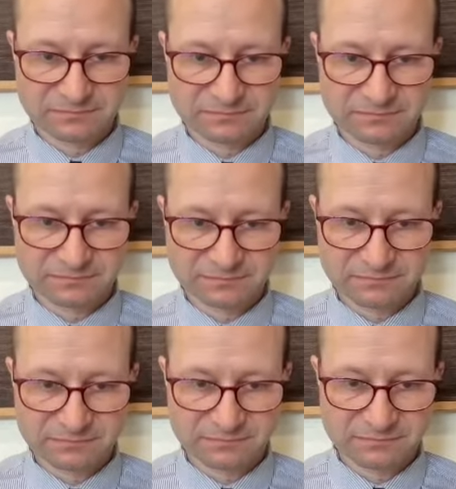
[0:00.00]

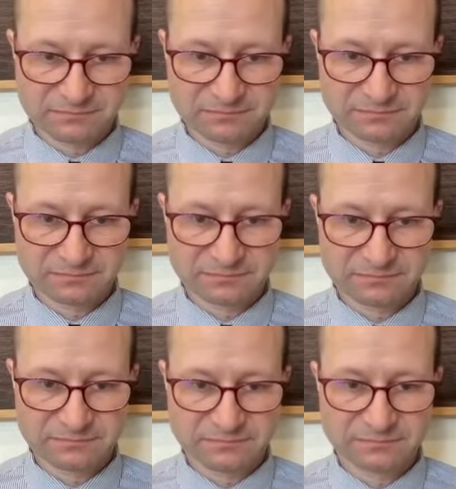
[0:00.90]

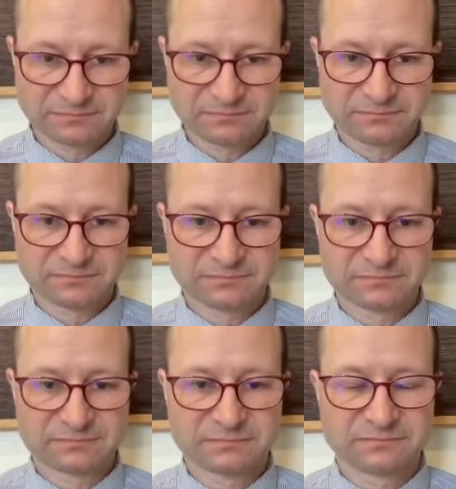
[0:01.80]

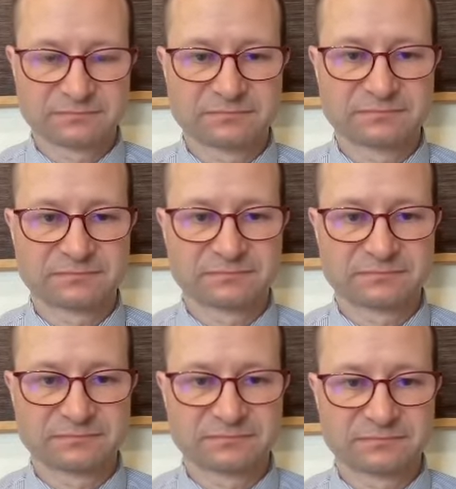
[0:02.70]

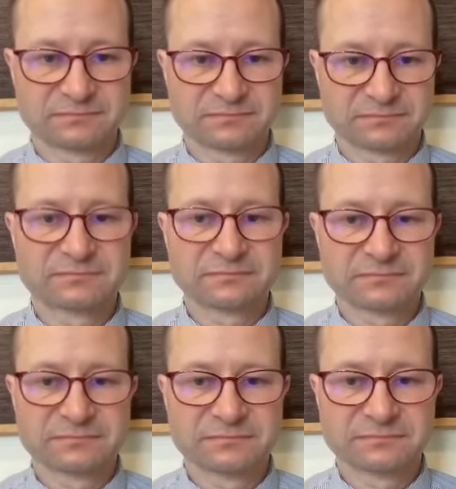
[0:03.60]

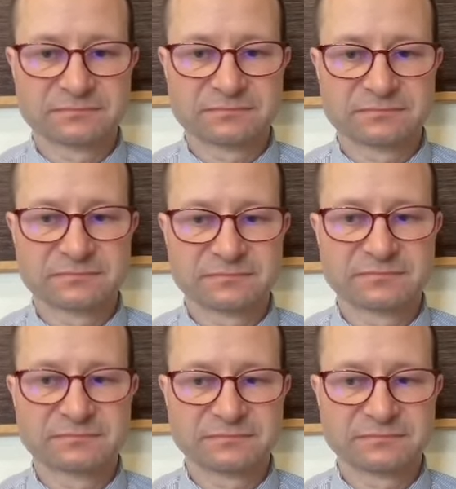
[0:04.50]
(silent)